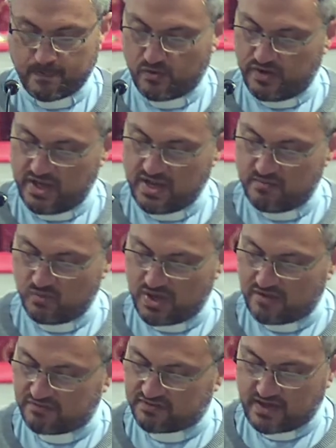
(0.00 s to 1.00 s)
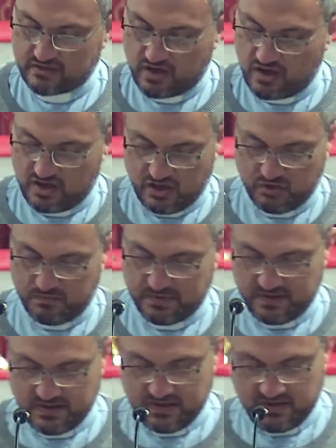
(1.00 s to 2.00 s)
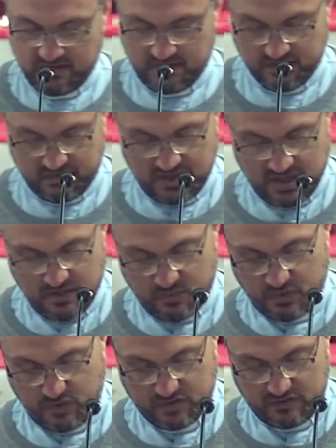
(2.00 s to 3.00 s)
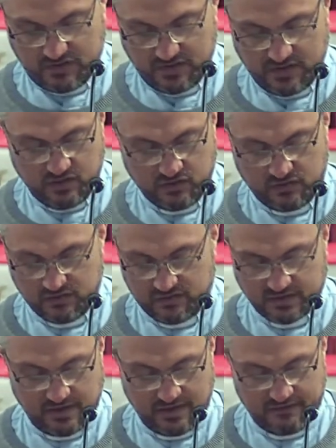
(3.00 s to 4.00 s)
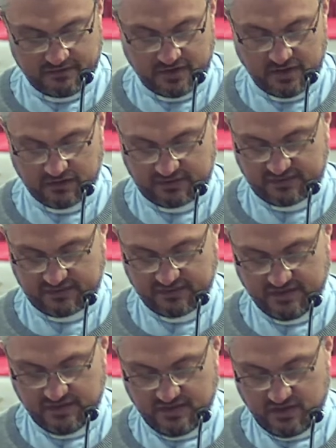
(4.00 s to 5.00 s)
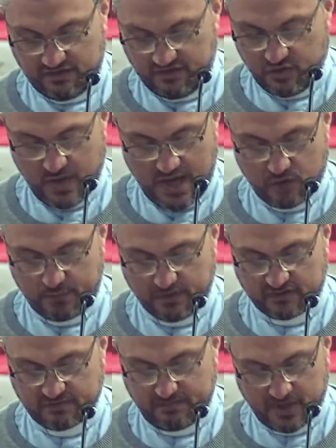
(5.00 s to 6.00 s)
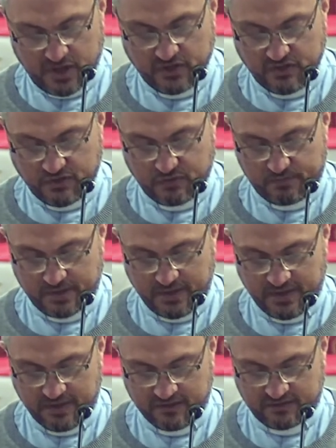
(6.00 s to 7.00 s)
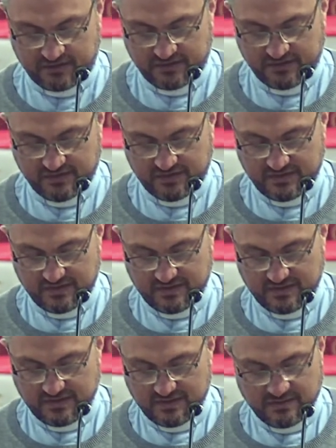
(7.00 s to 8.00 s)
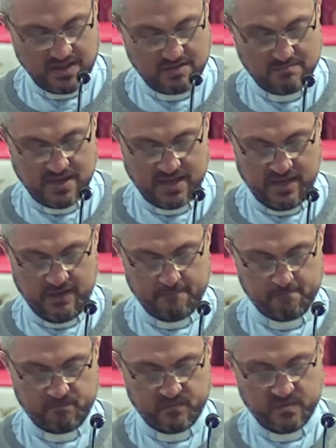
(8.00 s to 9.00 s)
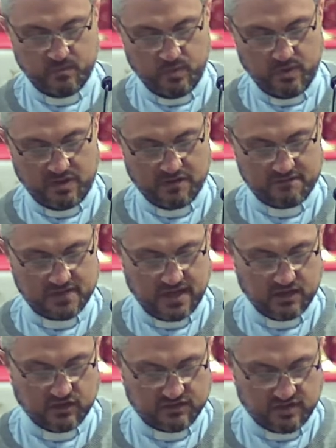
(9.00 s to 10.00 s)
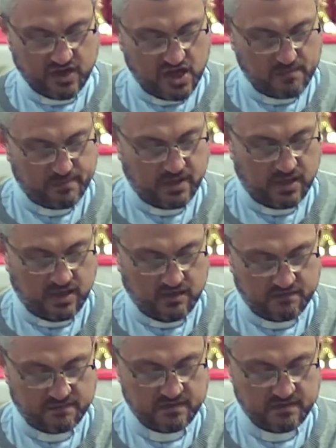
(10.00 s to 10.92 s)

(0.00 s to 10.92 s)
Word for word: on him we have set our hope that he will continue to deliver us as you help us by your prayers. Then many will give thanks on our behalf